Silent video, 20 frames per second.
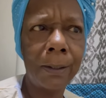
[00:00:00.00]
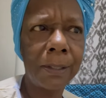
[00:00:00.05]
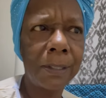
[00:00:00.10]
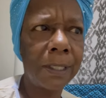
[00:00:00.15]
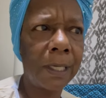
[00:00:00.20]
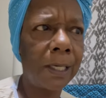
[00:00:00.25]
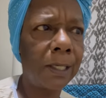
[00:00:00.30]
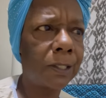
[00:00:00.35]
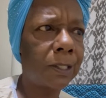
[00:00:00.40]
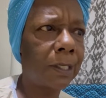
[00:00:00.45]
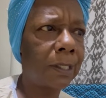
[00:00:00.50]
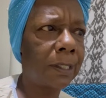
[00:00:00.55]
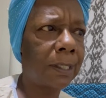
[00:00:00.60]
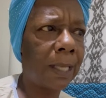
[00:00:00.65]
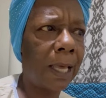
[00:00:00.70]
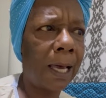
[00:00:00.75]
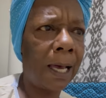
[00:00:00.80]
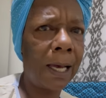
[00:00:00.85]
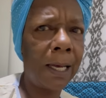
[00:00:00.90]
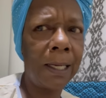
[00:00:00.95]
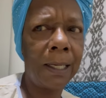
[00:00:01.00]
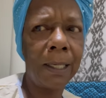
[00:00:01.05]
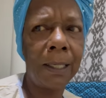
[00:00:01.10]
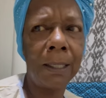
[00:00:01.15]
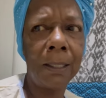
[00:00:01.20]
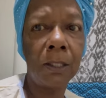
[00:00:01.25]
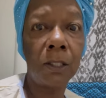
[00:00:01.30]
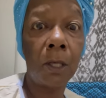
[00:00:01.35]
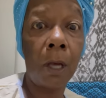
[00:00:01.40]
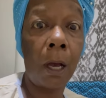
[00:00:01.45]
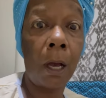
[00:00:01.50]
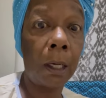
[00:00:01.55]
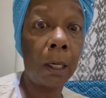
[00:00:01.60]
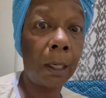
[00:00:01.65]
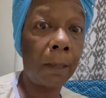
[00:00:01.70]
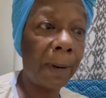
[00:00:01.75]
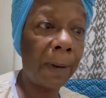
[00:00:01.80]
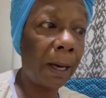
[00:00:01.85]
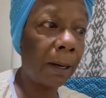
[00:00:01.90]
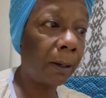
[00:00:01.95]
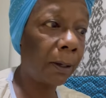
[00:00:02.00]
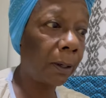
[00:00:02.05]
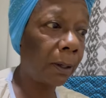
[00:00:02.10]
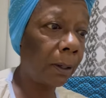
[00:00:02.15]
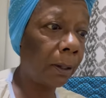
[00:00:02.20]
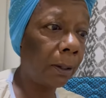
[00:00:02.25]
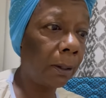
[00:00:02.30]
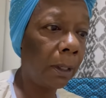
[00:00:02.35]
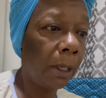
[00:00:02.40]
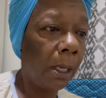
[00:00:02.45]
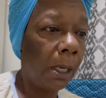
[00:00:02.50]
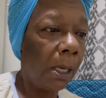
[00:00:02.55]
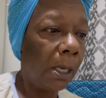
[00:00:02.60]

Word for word: saying she's lying, talking about her,